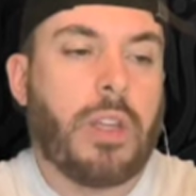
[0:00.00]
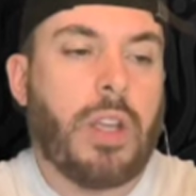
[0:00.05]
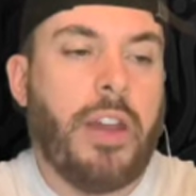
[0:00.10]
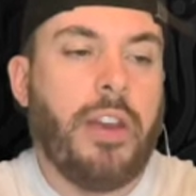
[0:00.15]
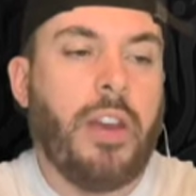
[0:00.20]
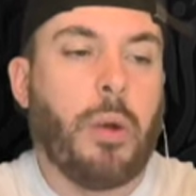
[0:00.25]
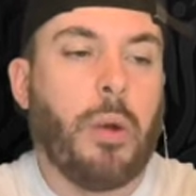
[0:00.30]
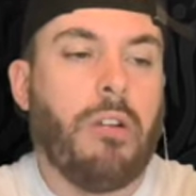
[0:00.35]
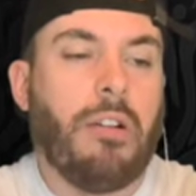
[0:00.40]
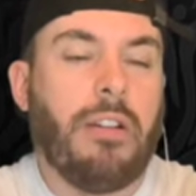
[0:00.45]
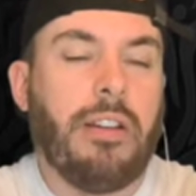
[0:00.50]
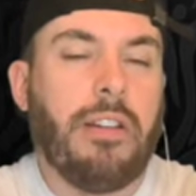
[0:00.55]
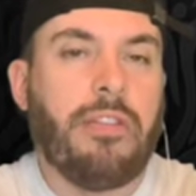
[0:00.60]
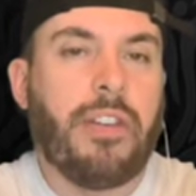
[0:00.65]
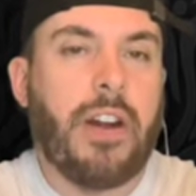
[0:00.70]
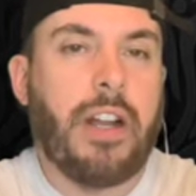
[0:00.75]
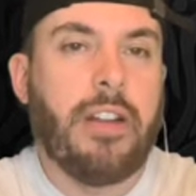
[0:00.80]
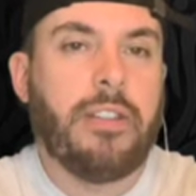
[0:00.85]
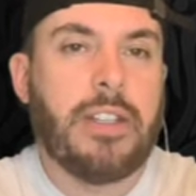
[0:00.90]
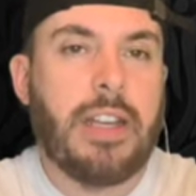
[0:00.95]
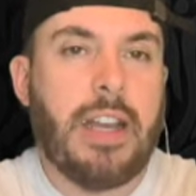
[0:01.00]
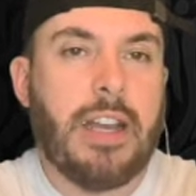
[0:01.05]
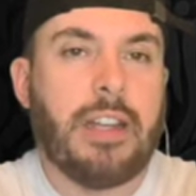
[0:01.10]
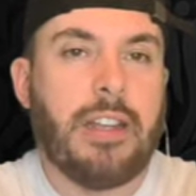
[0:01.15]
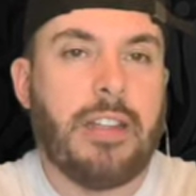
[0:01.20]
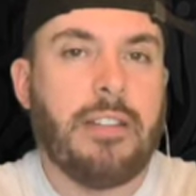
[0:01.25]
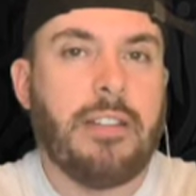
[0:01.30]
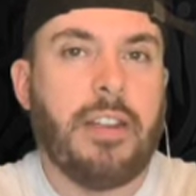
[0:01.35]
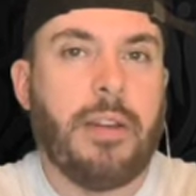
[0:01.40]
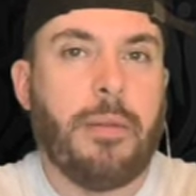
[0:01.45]
know we're only 5
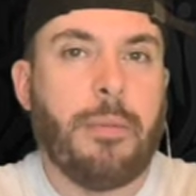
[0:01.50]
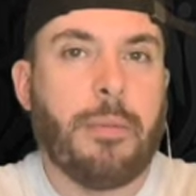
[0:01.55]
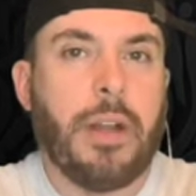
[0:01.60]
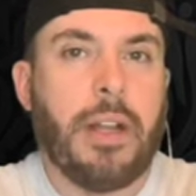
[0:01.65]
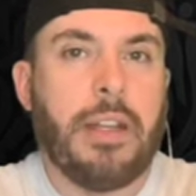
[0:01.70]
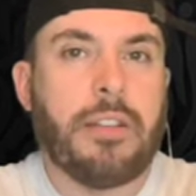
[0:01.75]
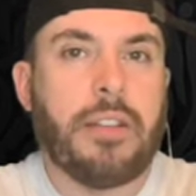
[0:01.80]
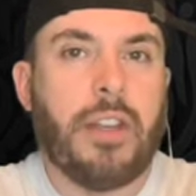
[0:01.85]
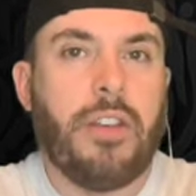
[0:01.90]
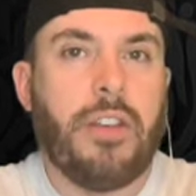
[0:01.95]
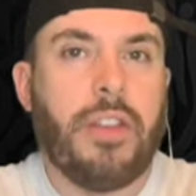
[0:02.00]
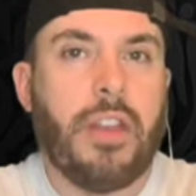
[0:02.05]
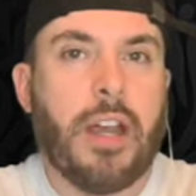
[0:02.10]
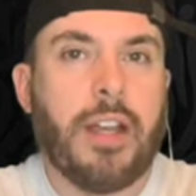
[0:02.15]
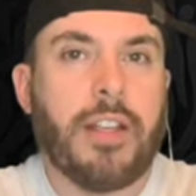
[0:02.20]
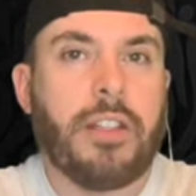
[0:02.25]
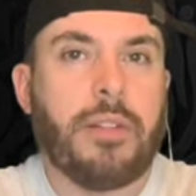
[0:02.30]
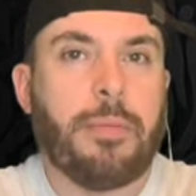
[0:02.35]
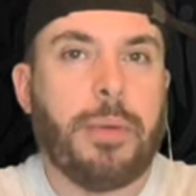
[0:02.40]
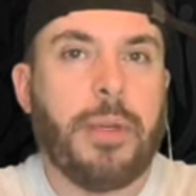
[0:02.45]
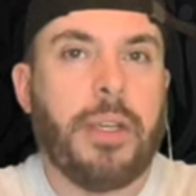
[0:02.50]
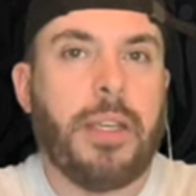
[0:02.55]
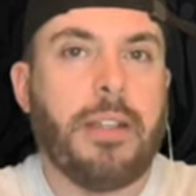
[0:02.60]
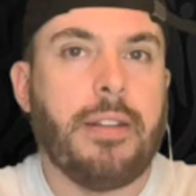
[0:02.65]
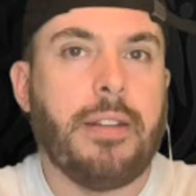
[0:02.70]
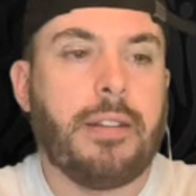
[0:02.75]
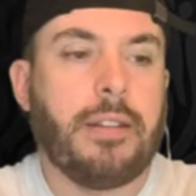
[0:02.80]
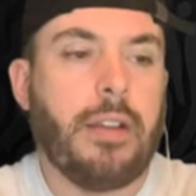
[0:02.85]
seconds in, but it's a nice beat.